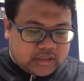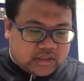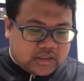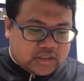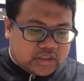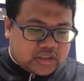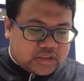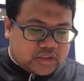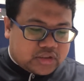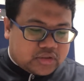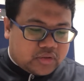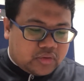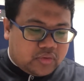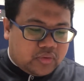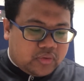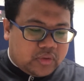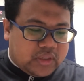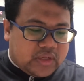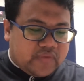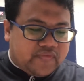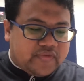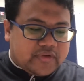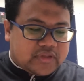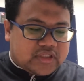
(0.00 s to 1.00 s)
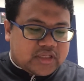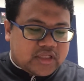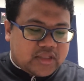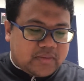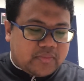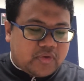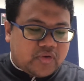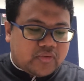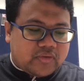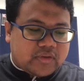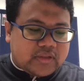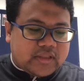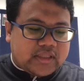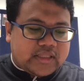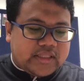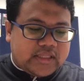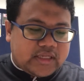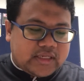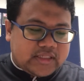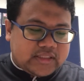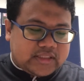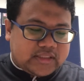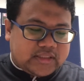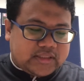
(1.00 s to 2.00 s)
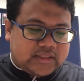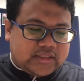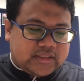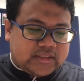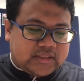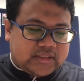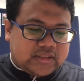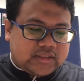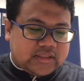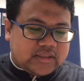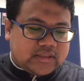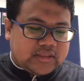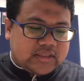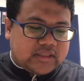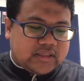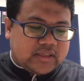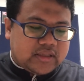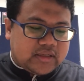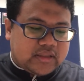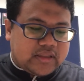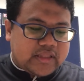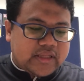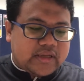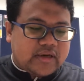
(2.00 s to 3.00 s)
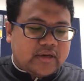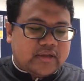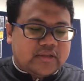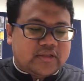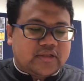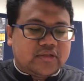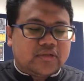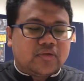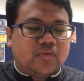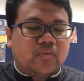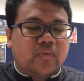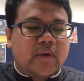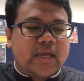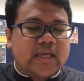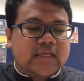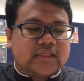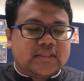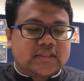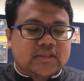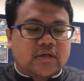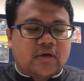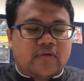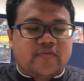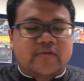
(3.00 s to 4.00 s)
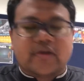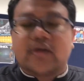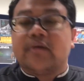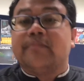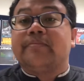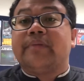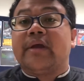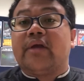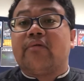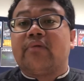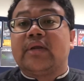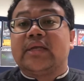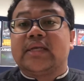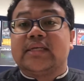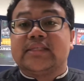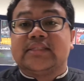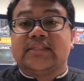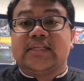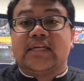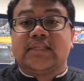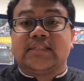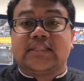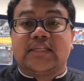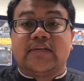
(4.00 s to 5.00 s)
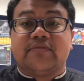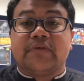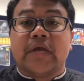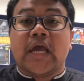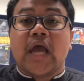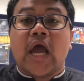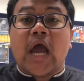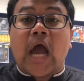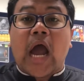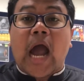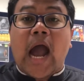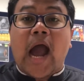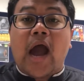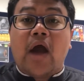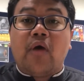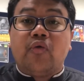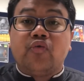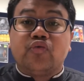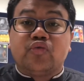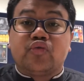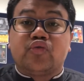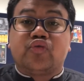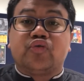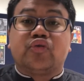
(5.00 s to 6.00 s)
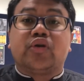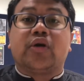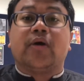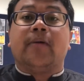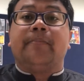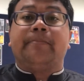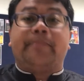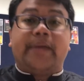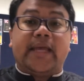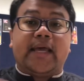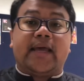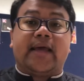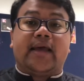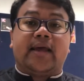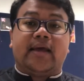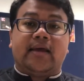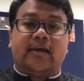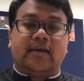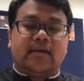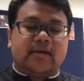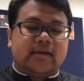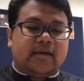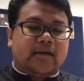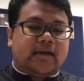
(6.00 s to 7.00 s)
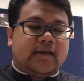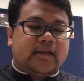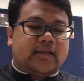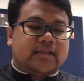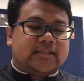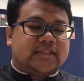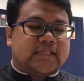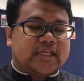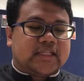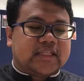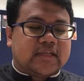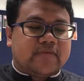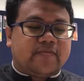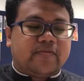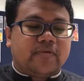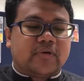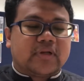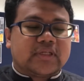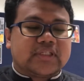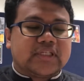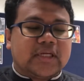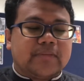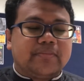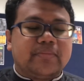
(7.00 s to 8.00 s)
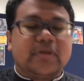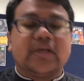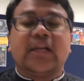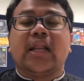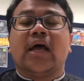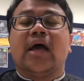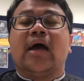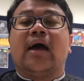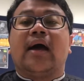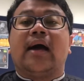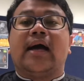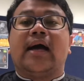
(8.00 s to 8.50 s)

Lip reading: So if you said about there are the ways of comparing adjective. How to compare an adjective? For example, I